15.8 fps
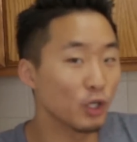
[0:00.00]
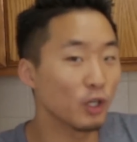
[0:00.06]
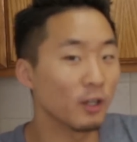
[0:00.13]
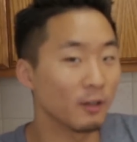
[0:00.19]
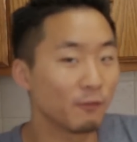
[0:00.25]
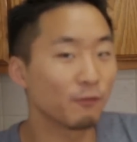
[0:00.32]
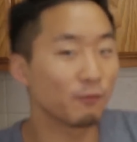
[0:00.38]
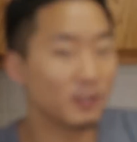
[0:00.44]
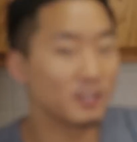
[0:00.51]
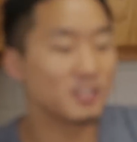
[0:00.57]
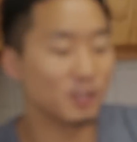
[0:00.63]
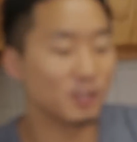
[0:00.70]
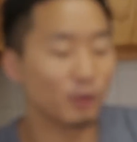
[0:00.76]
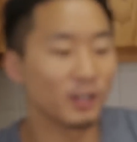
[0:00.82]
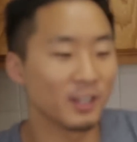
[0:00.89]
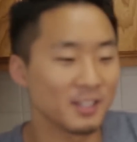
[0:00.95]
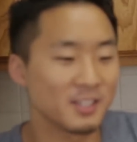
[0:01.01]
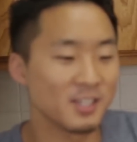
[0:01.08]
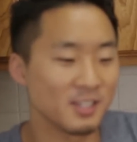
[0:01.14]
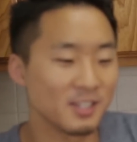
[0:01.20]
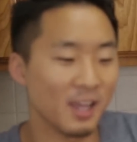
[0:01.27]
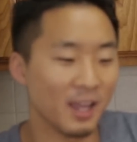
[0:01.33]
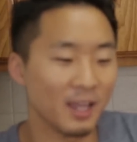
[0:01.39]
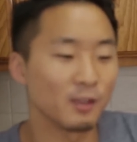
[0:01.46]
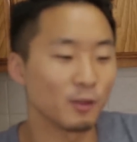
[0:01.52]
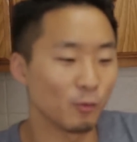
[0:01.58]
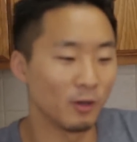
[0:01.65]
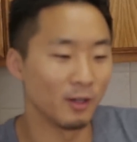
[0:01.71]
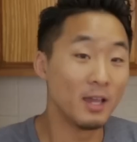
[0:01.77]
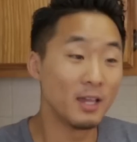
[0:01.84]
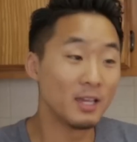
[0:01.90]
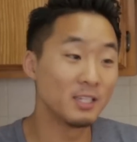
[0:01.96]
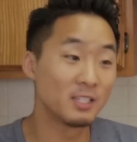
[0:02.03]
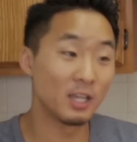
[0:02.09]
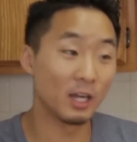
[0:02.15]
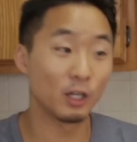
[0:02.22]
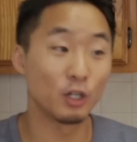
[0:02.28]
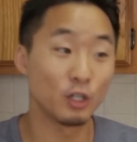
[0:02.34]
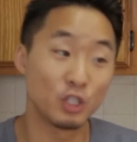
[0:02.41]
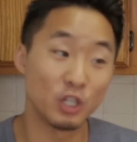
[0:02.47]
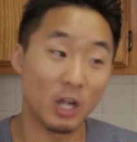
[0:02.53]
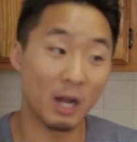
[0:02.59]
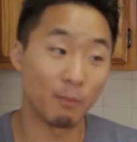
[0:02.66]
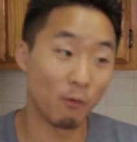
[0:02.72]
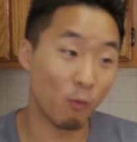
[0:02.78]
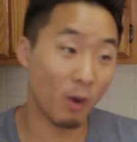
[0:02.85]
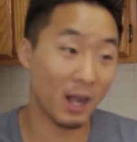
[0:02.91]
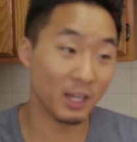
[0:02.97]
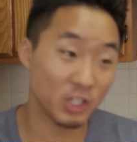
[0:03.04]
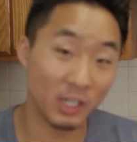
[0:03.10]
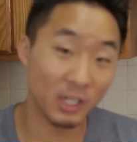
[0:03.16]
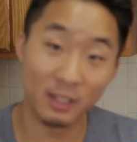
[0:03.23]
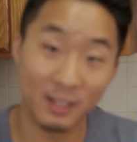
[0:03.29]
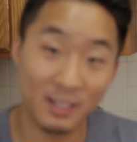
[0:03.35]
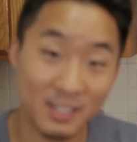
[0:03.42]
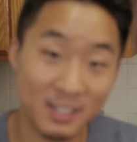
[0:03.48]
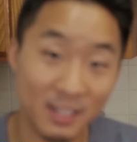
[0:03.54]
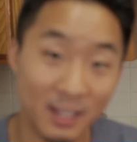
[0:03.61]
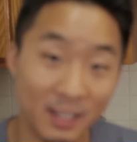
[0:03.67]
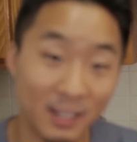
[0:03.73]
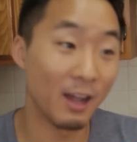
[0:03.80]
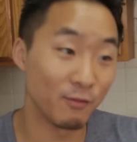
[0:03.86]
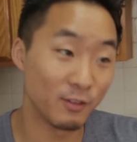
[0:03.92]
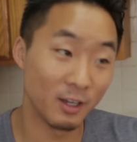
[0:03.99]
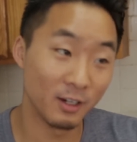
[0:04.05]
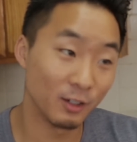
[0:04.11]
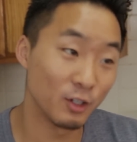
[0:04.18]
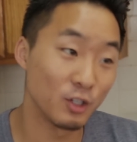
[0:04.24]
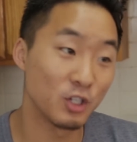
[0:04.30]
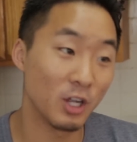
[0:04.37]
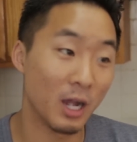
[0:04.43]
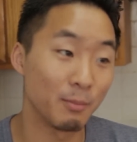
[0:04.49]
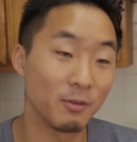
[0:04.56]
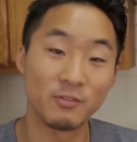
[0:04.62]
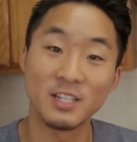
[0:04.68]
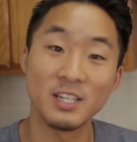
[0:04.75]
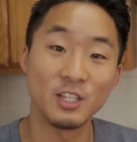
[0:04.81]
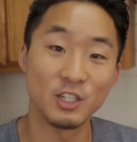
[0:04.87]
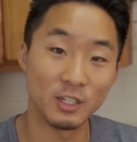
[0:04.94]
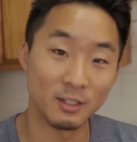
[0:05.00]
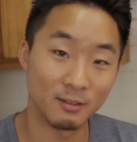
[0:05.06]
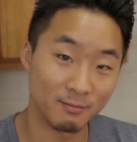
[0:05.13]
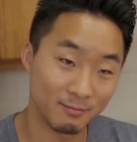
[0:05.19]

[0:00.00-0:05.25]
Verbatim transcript: good considering it's his eighth one. He's done a good job of watching and listening. I've done a good job of teaching.